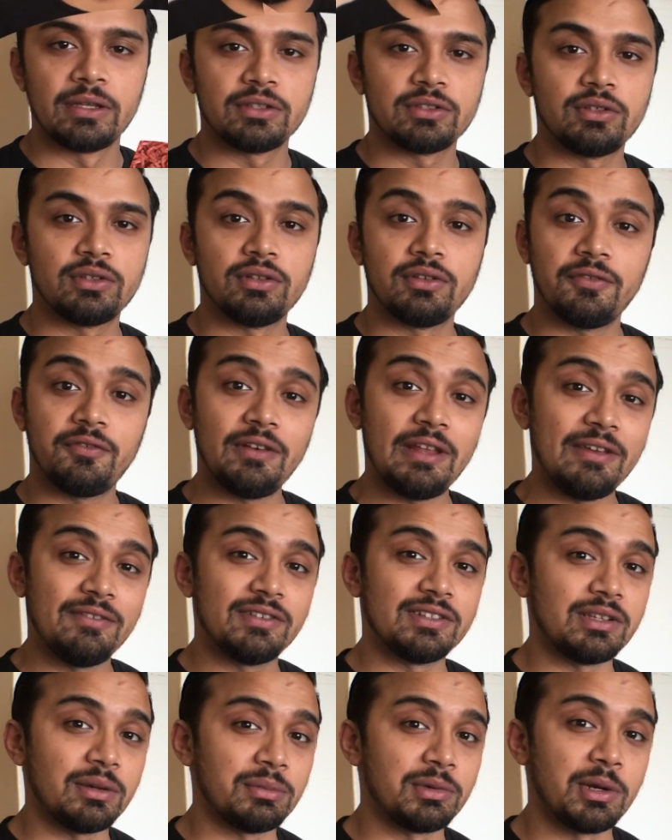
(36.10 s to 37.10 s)
So the
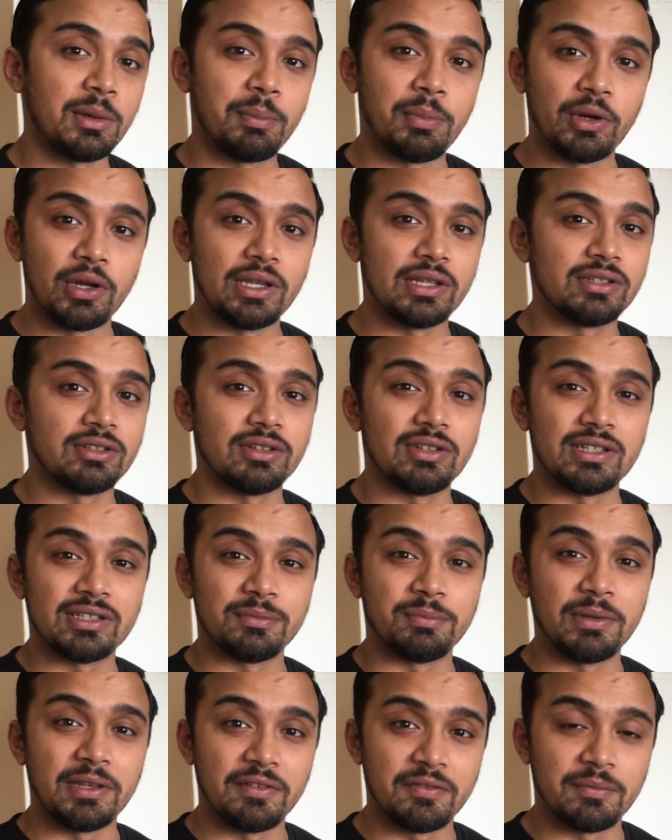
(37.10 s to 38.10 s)
flavours I'm going to put into this
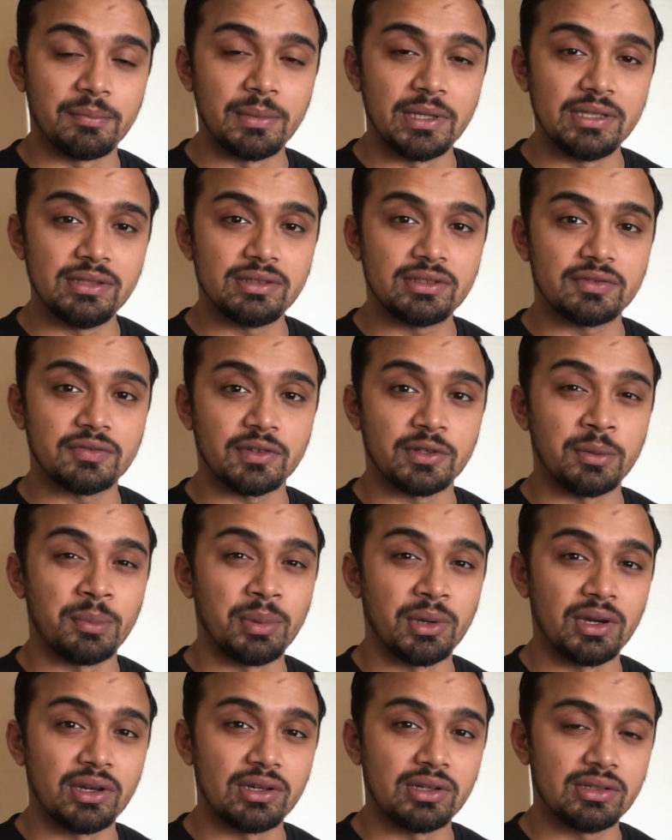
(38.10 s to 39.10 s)
beef mince for the
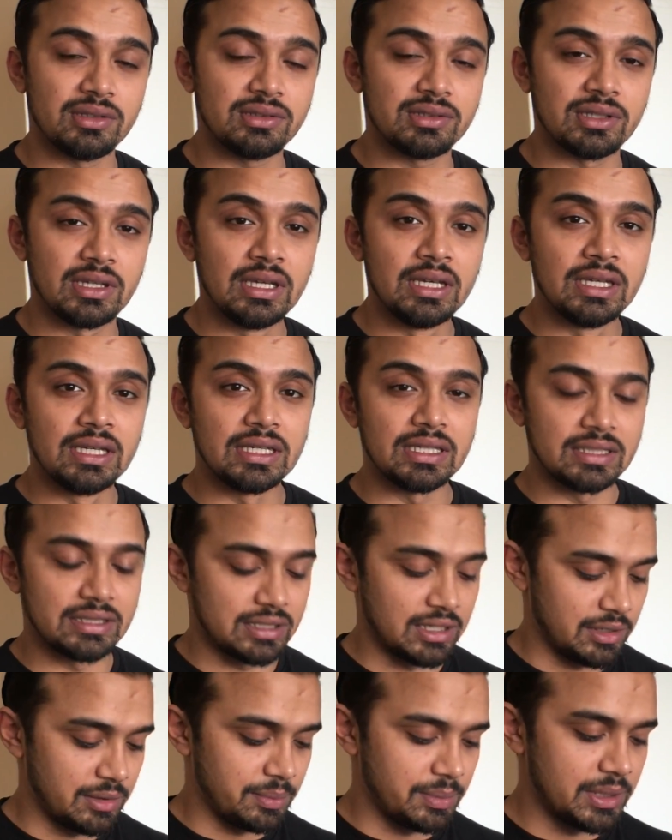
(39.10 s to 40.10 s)
burgers is
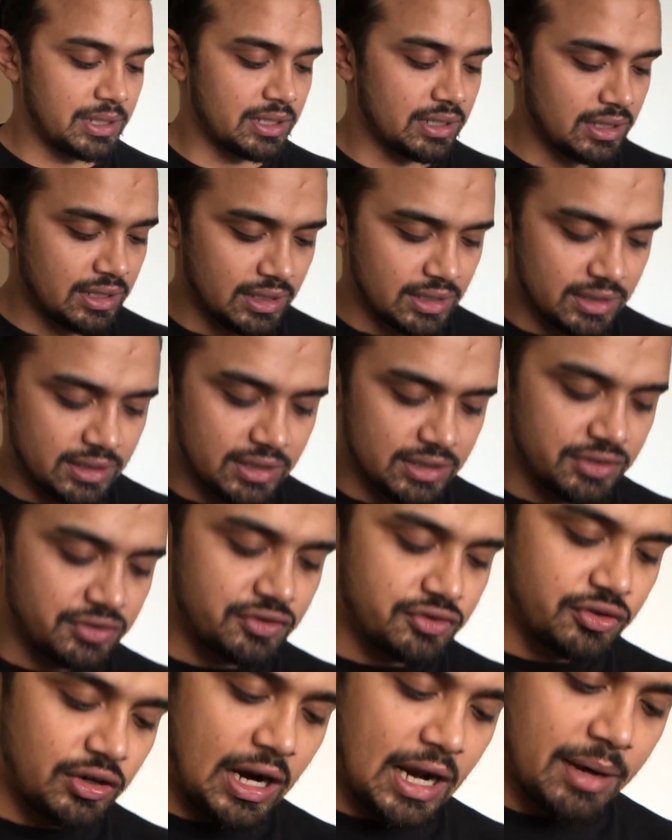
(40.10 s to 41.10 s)
going to be this
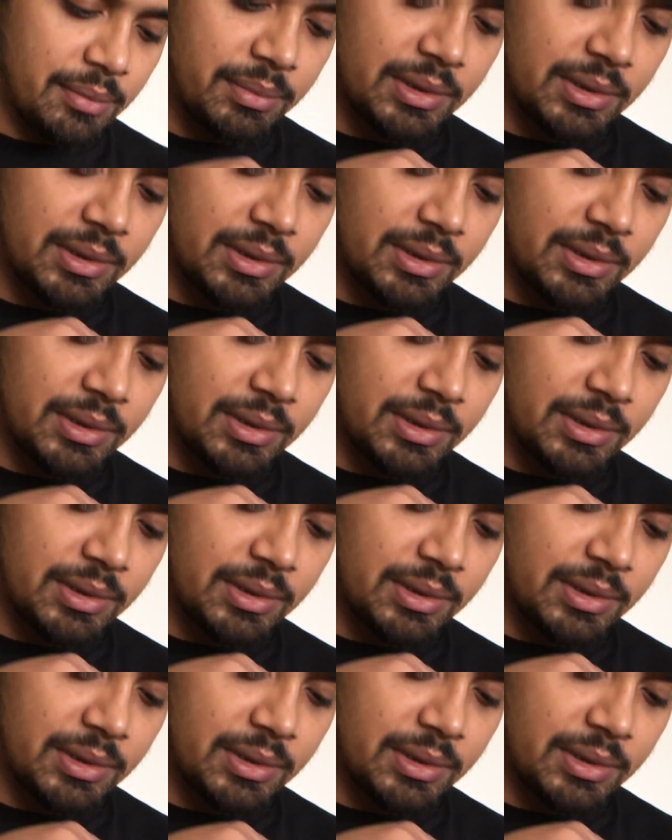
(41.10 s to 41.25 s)
dry